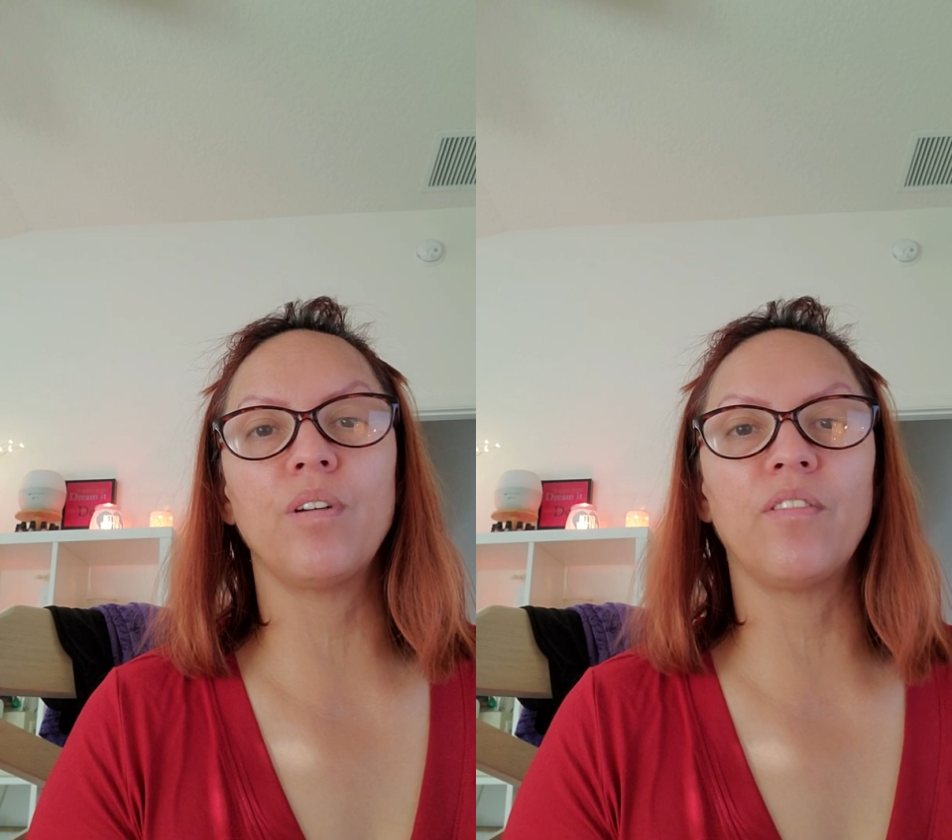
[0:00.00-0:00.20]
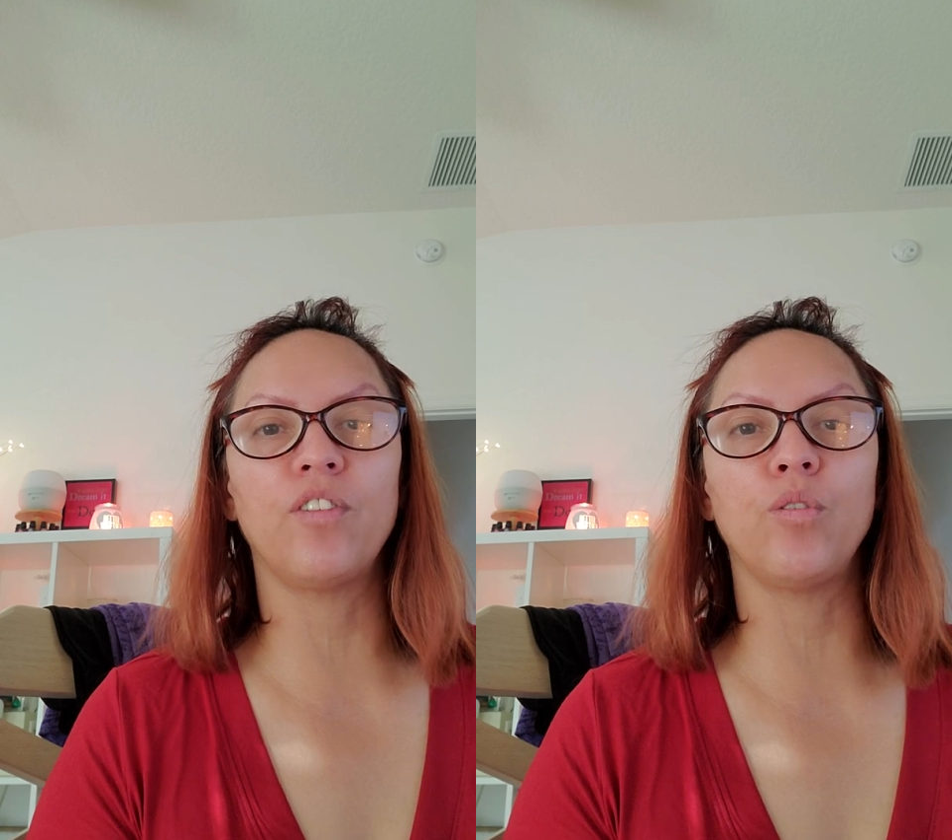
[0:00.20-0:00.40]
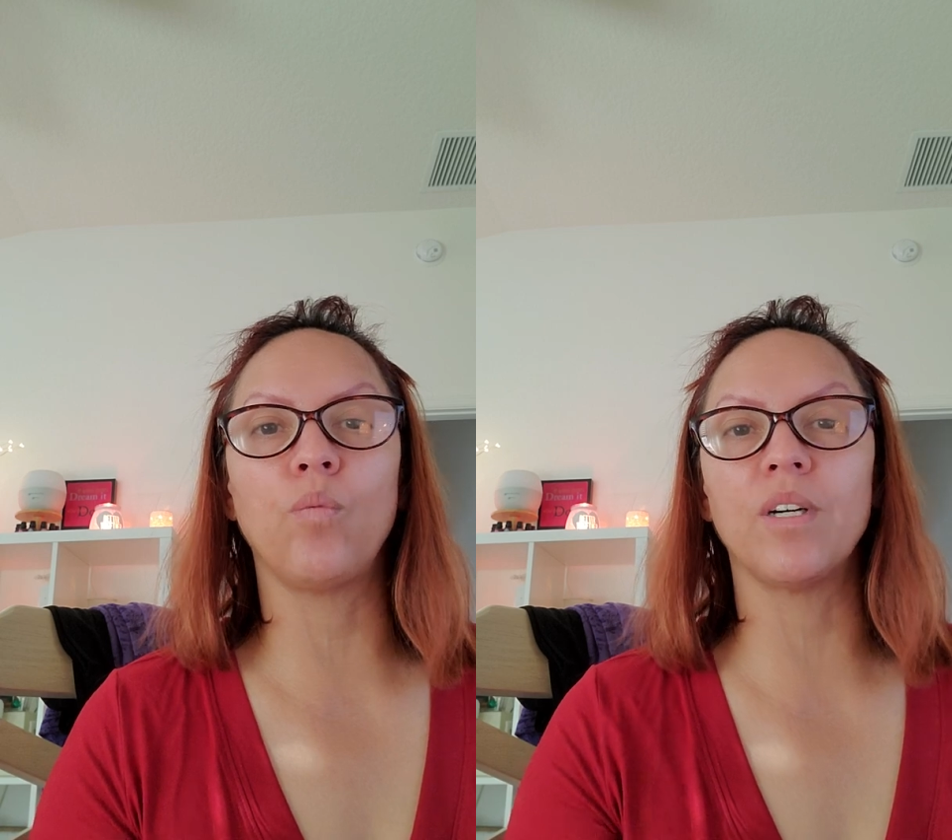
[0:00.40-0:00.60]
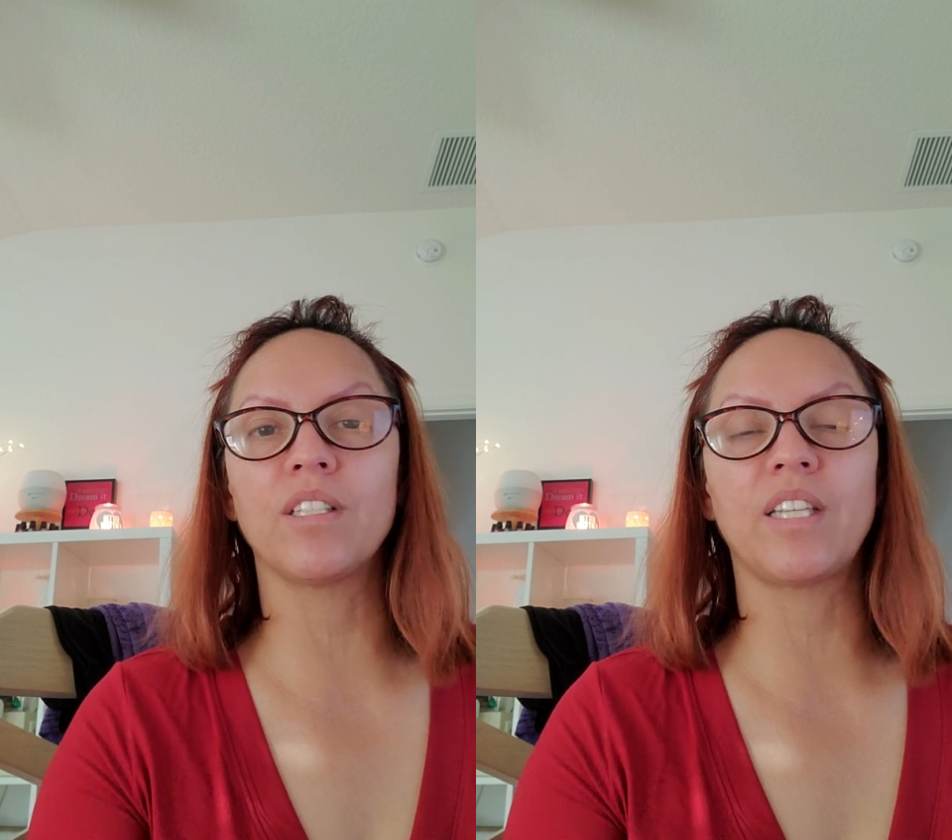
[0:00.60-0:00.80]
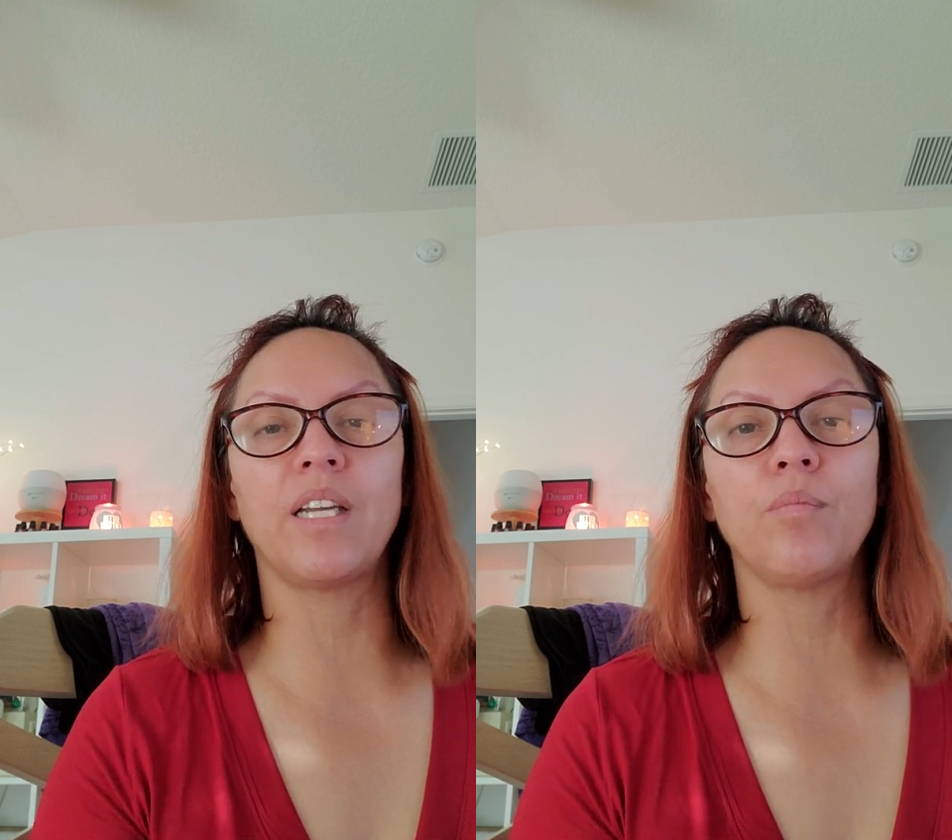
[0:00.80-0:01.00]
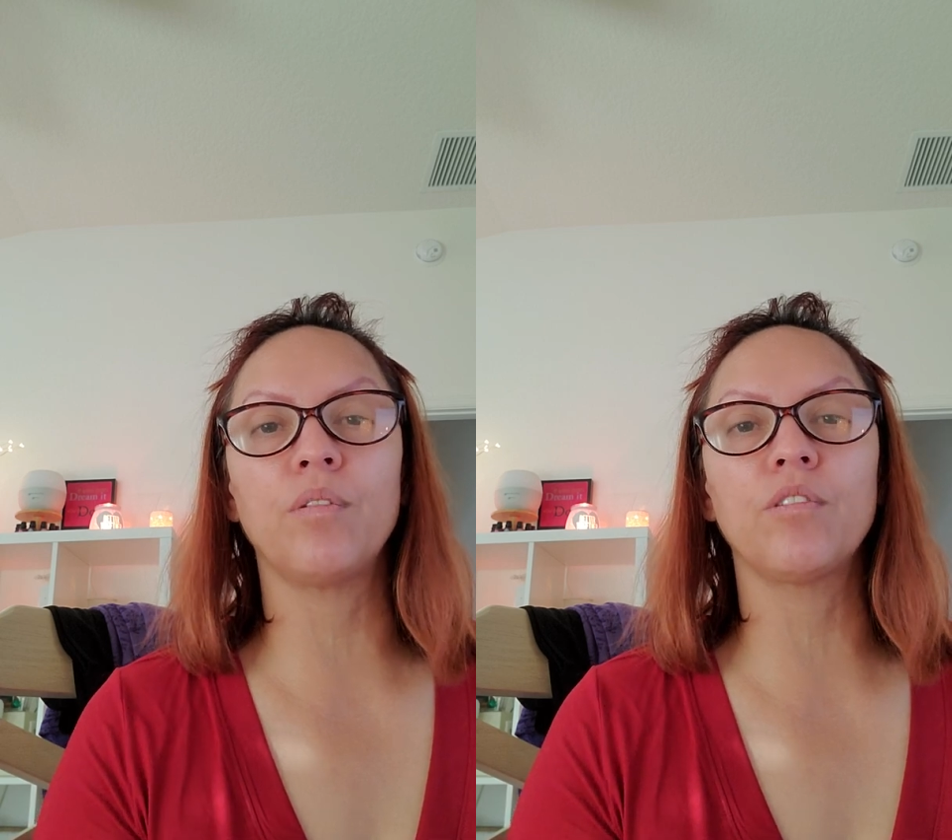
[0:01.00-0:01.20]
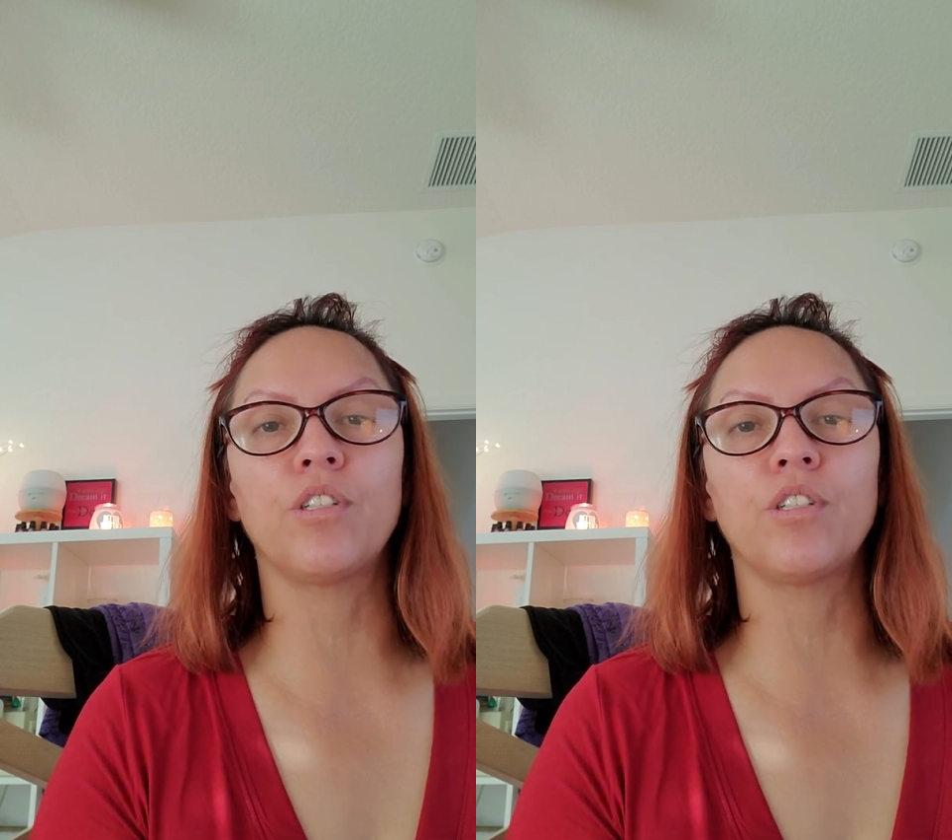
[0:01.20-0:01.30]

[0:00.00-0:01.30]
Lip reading: If you want samples,